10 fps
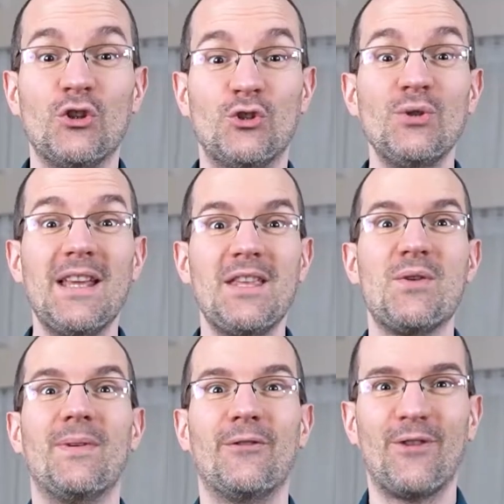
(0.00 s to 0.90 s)
Today
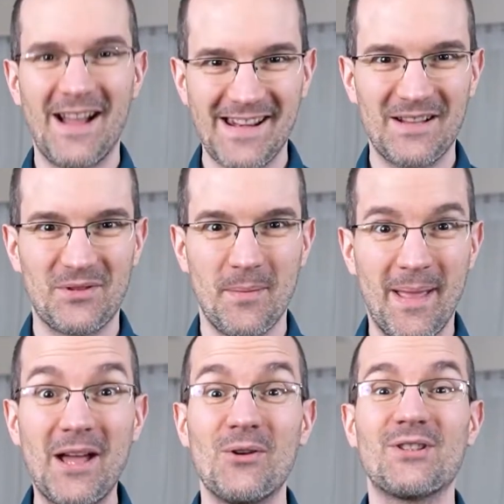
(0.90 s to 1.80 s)
you will find out
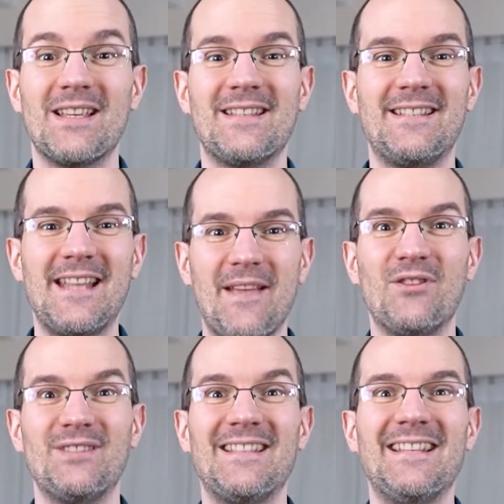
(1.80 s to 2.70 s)
about
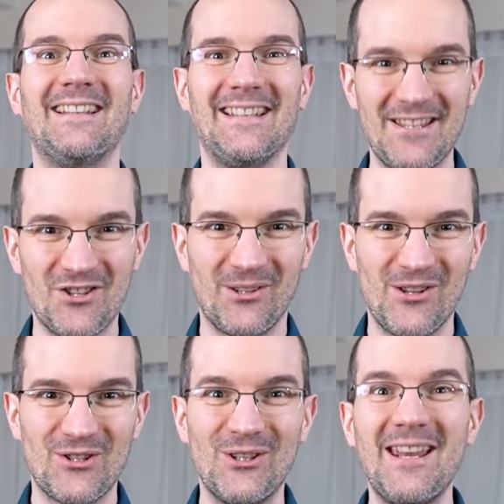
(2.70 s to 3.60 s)
17 lead
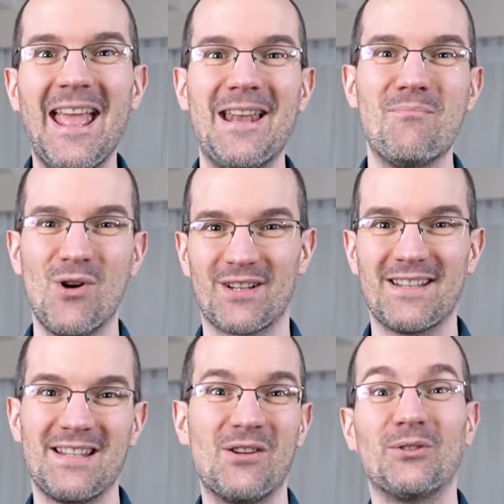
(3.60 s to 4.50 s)
generation and
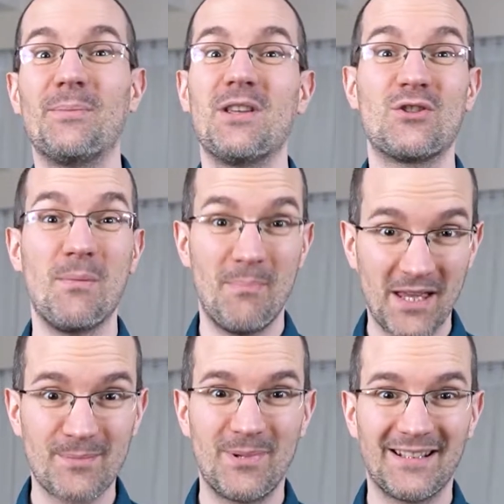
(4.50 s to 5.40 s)
marketing automation
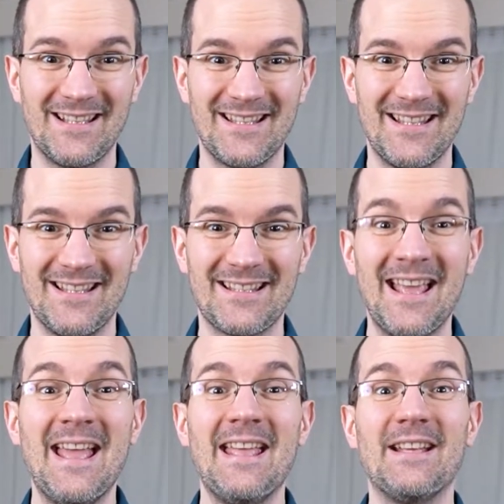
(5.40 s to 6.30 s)
best practices,
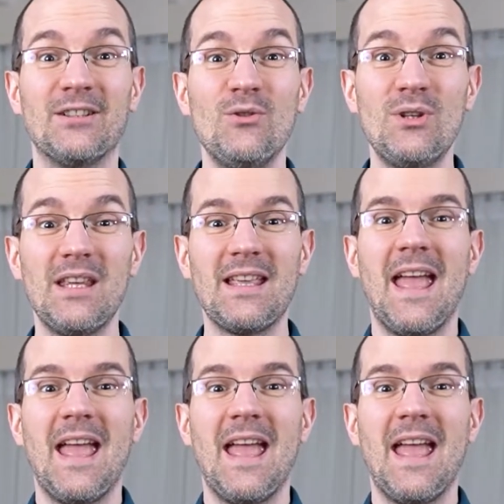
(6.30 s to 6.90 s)
including